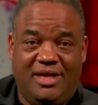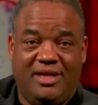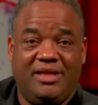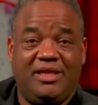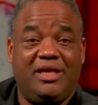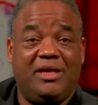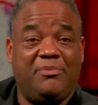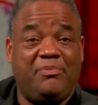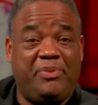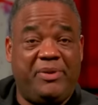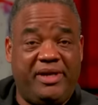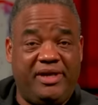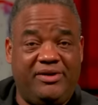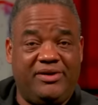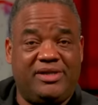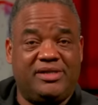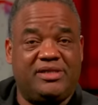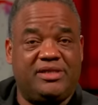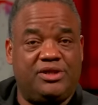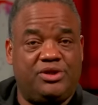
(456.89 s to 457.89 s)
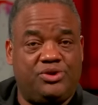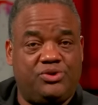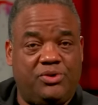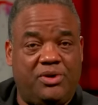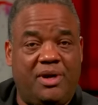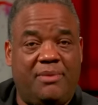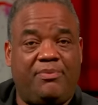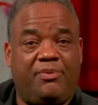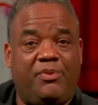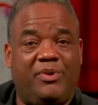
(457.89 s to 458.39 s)
The appearance that
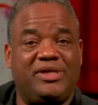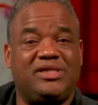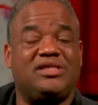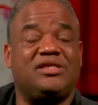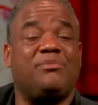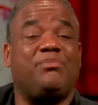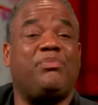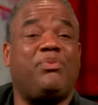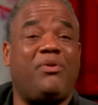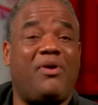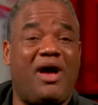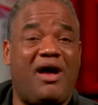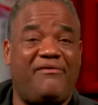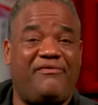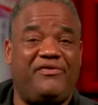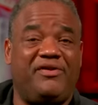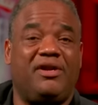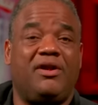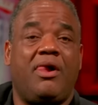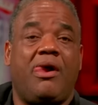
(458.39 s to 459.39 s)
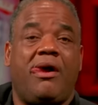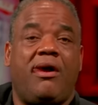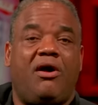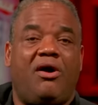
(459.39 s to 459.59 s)
Trump wants to profit